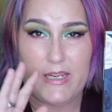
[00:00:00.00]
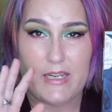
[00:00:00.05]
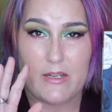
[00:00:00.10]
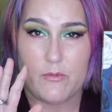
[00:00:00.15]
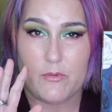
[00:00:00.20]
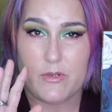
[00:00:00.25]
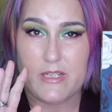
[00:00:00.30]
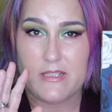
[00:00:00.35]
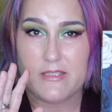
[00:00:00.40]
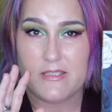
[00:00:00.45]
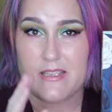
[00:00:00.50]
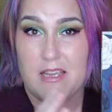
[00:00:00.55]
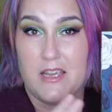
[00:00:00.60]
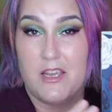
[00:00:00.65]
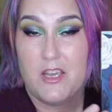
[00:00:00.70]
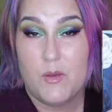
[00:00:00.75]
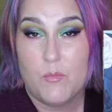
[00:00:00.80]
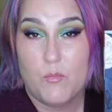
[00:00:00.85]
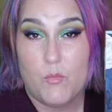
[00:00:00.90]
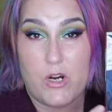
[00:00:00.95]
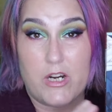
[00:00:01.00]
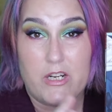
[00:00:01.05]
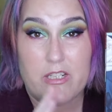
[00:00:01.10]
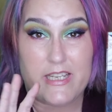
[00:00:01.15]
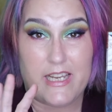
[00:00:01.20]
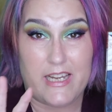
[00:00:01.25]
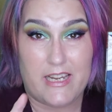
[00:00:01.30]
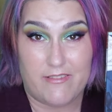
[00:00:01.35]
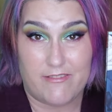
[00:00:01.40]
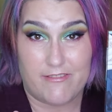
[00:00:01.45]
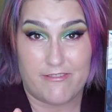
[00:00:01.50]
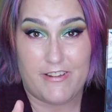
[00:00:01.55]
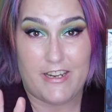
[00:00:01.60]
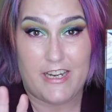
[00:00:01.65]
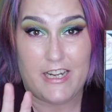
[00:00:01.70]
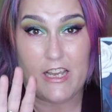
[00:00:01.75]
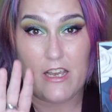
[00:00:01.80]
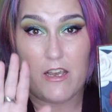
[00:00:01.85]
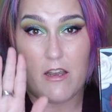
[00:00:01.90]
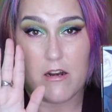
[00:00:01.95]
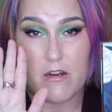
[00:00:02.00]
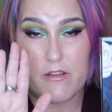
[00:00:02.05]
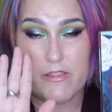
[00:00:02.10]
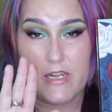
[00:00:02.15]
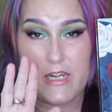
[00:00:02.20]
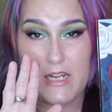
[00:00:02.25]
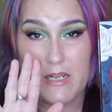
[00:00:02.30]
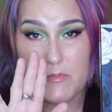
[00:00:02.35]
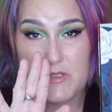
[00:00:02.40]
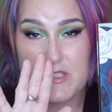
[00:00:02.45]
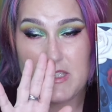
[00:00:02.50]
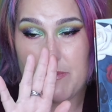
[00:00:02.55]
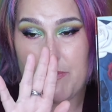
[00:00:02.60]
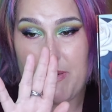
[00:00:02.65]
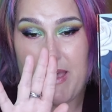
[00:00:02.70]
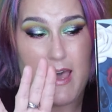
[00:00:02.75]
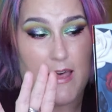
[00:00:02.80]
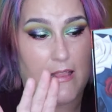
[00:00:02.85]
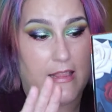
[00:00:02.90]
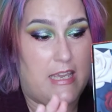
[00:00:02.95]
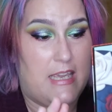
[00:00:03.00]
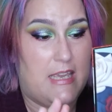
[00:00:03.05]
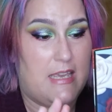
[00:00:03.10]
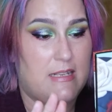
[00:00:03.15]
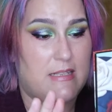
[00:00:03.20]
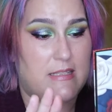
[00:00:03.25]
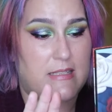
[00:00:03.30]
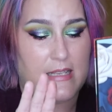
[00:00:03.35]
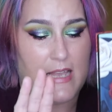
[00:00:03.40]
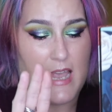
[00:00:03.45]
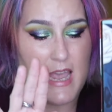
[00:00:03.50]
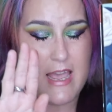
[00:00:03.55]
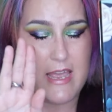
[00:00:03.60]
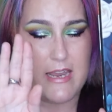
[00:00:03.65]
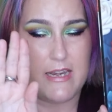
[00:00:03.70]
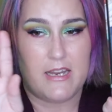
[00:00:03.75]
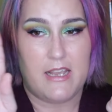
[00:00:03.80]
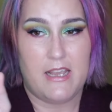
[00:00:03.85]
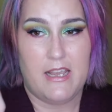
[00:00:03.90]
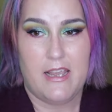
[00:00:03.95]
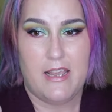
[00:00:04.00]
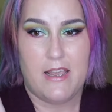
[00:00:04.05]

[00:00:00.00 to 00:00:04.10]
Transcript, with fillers: And it was Muerte and Vida are the names of the palettes. And